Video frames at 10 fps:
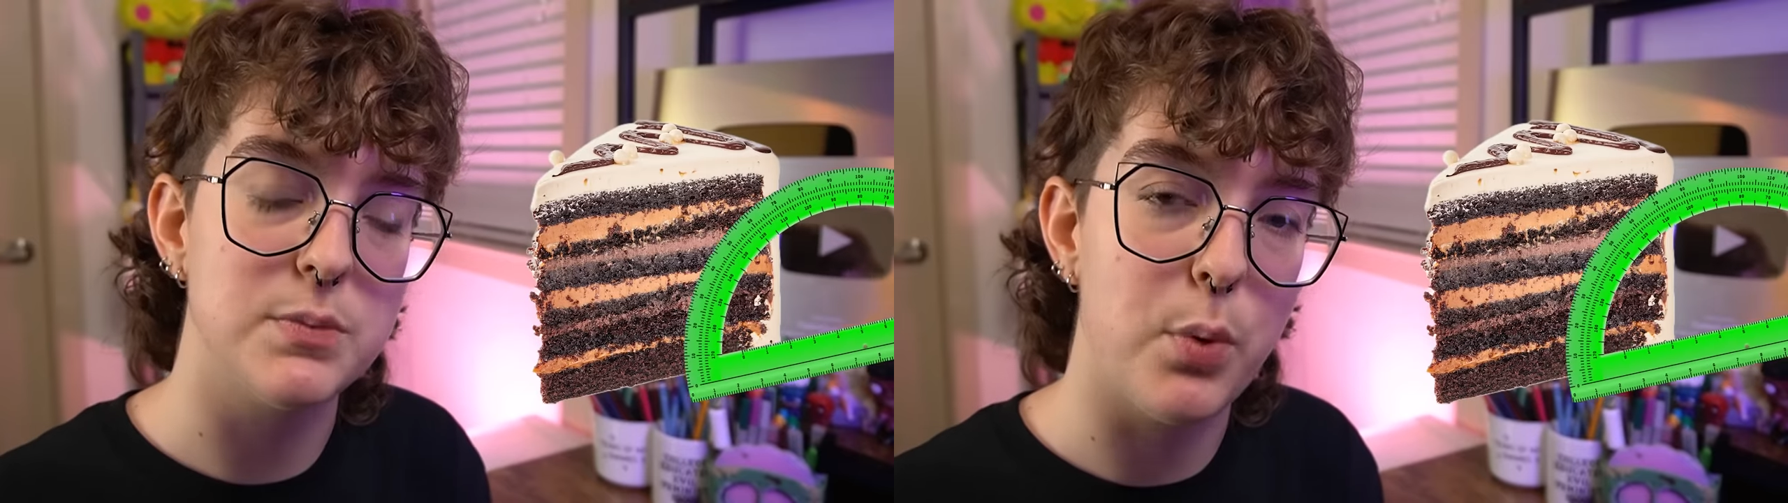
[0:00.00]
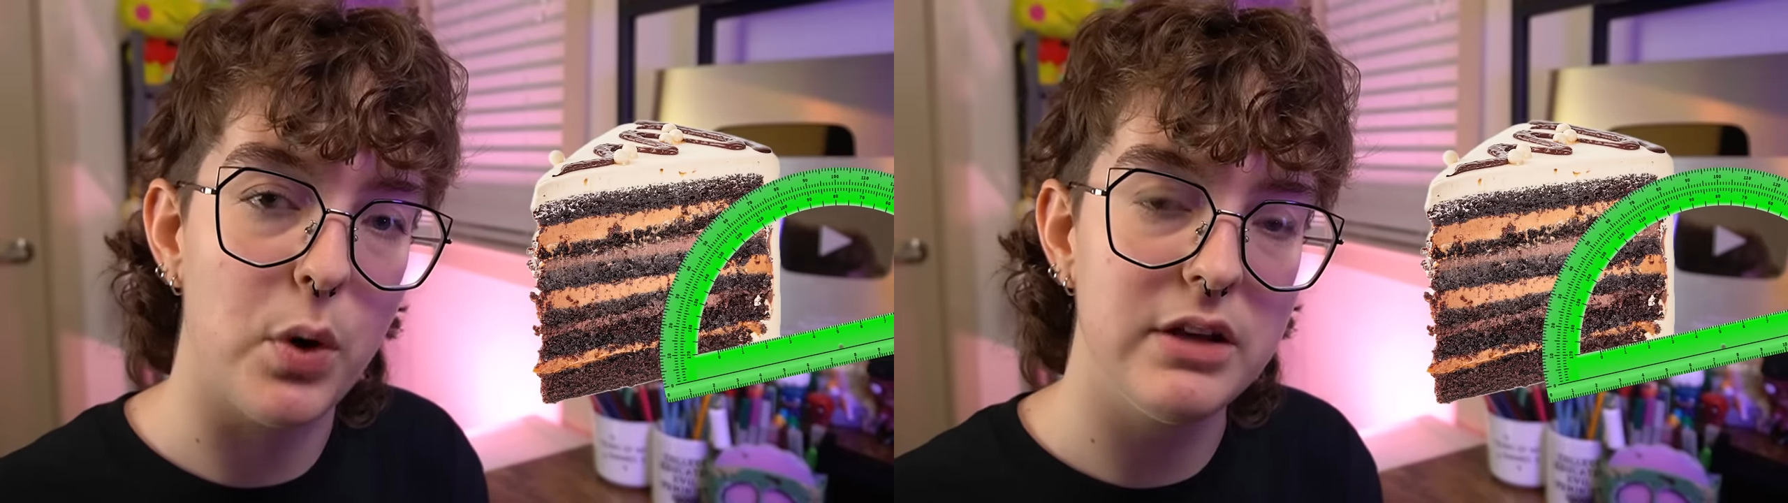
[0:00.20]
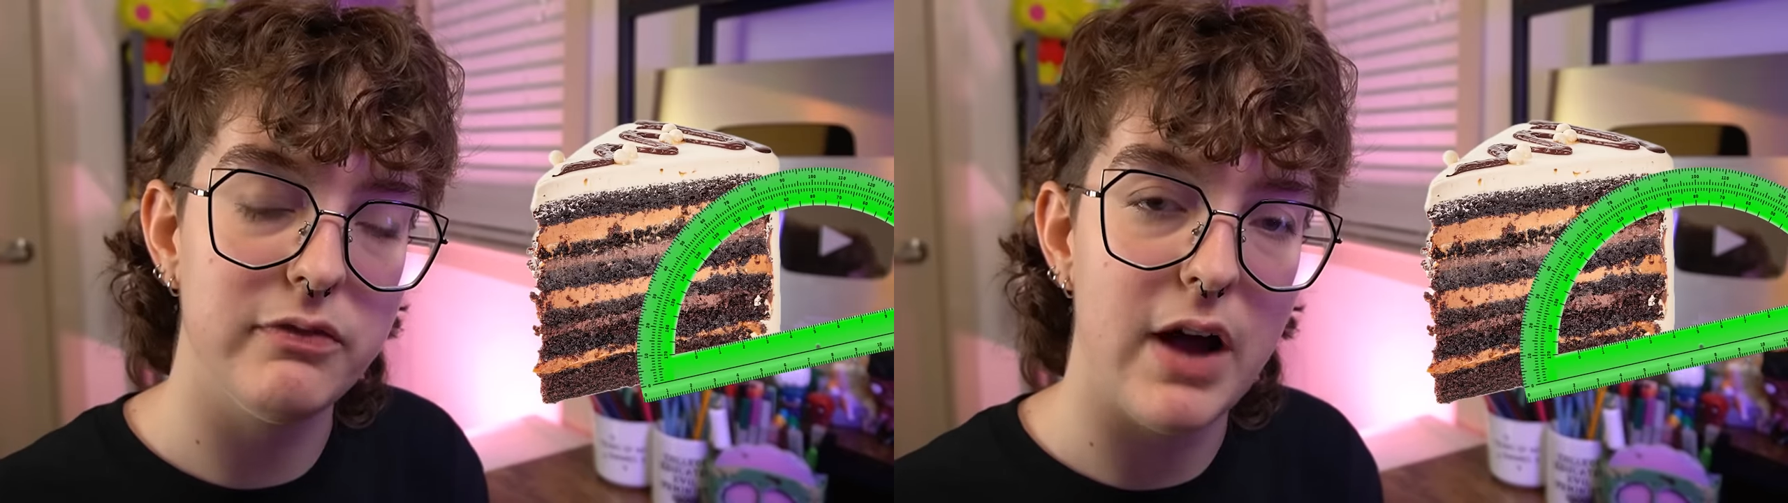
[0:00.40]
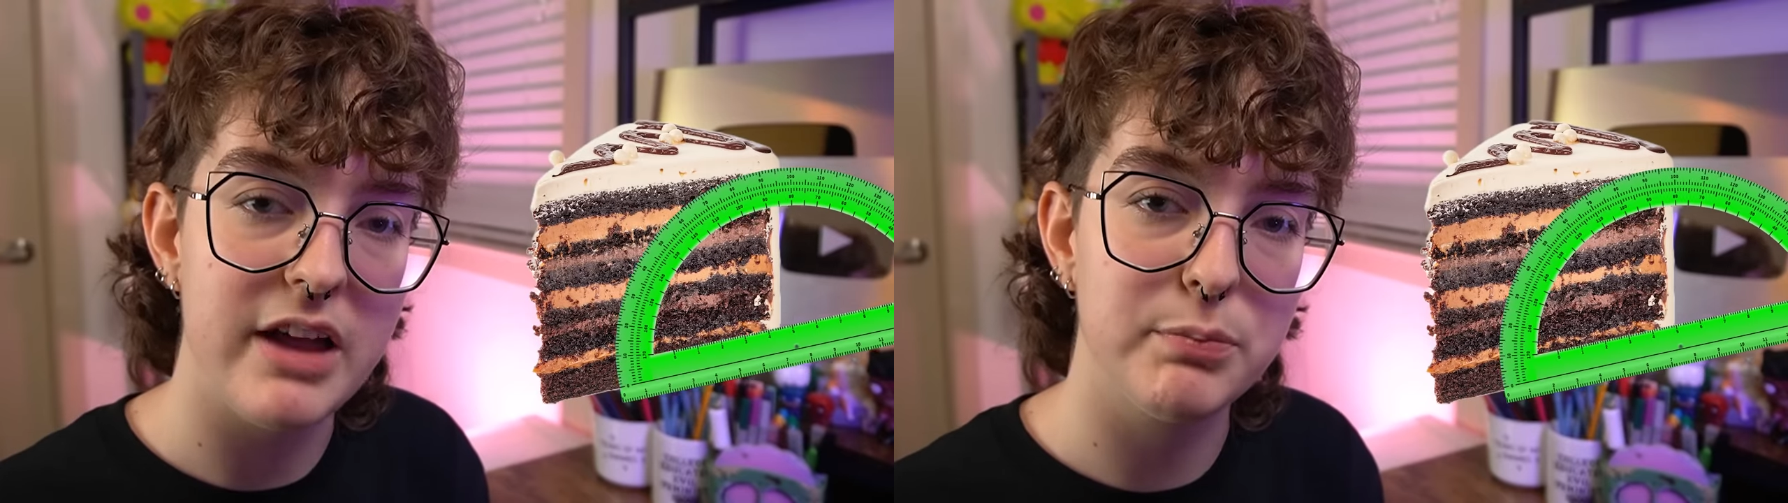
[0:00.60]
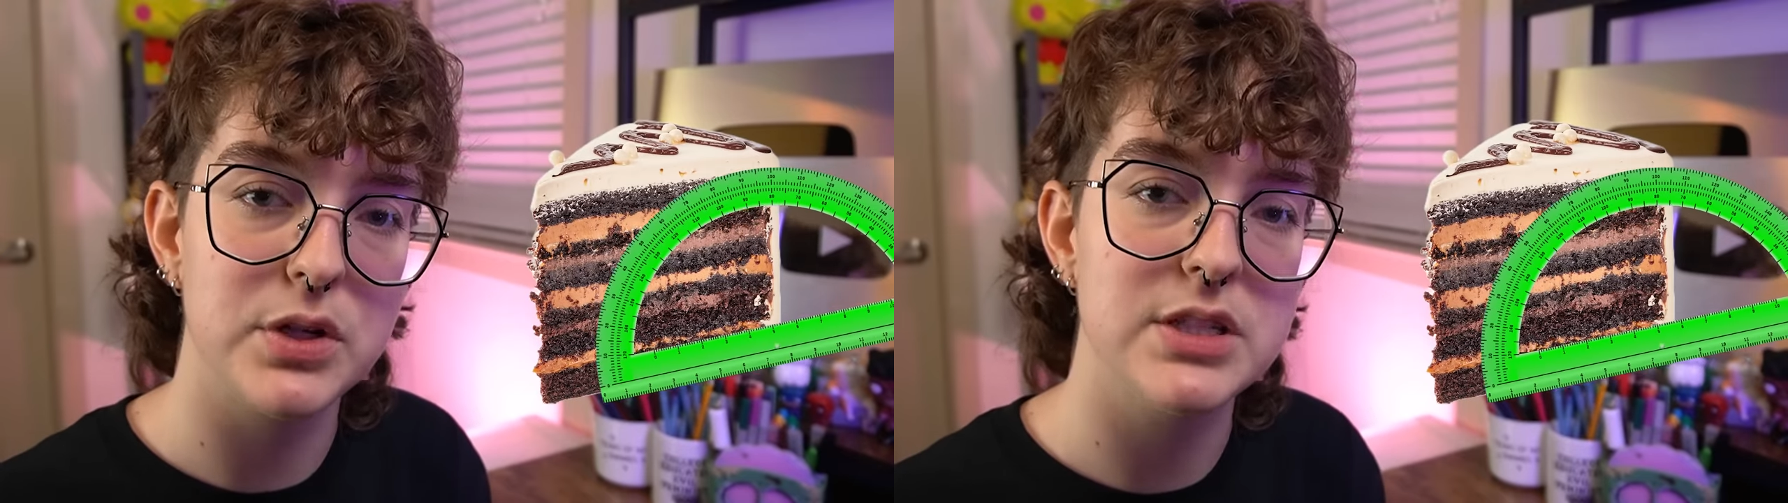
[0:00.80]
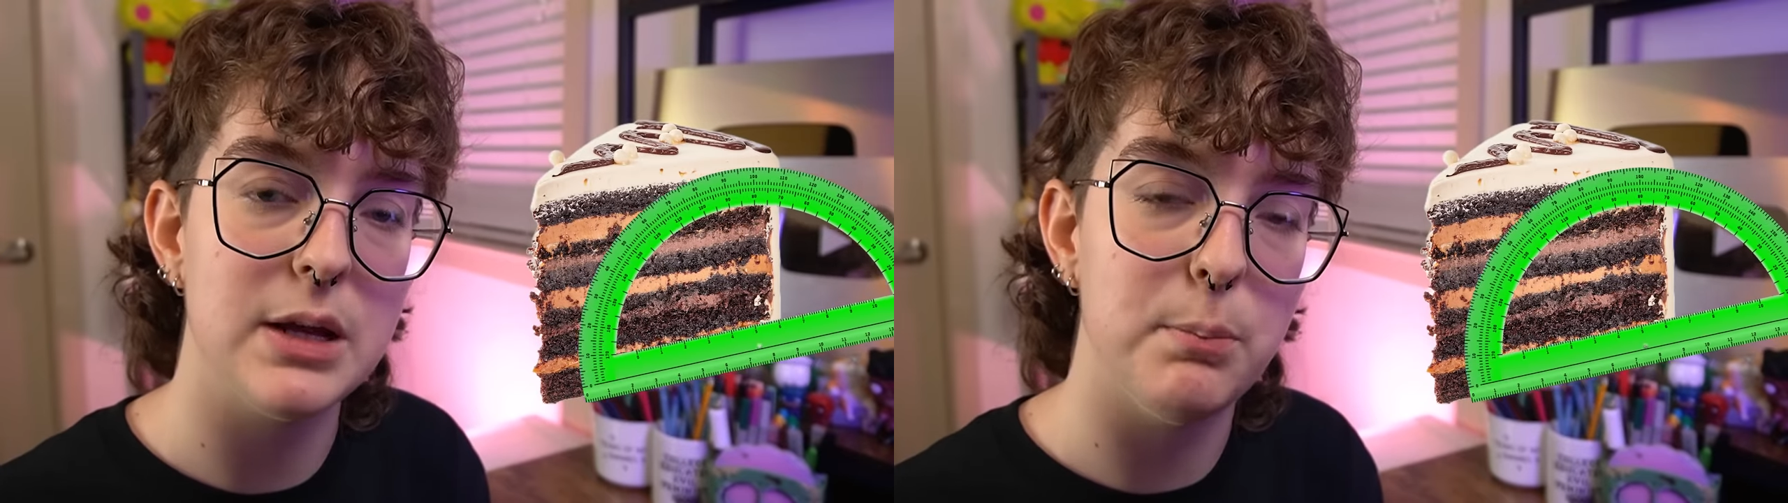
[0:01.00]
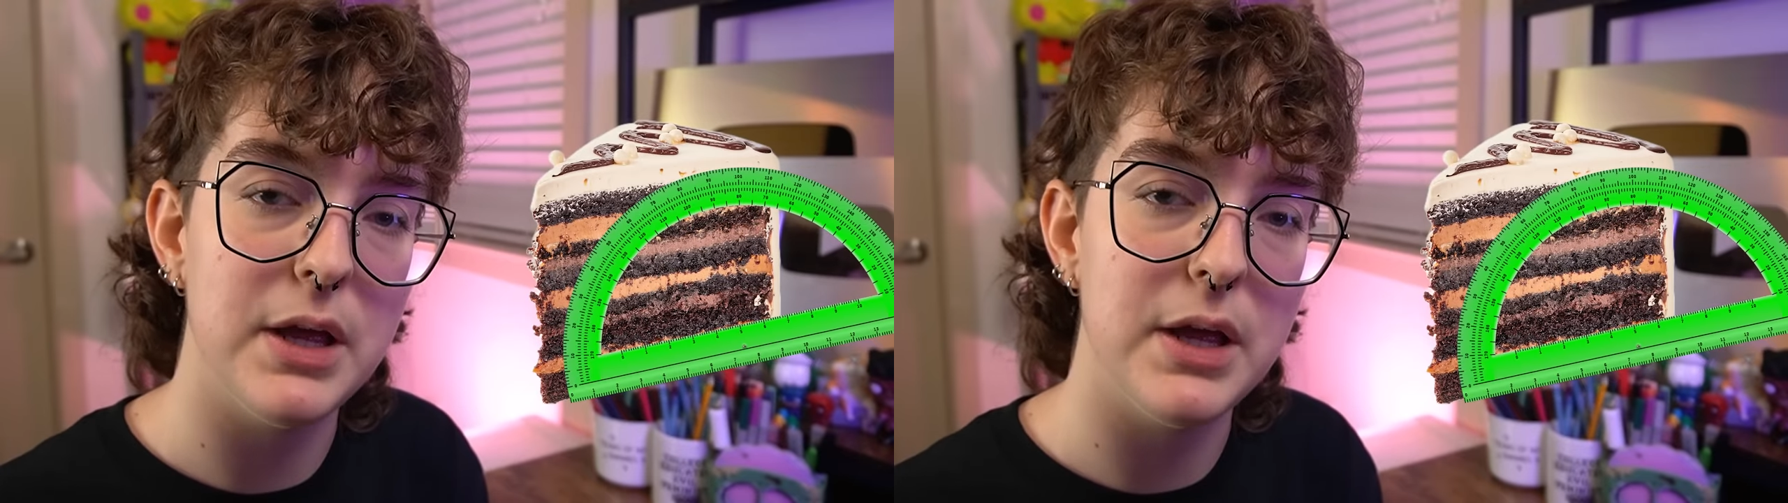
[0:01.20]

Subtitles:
0.5%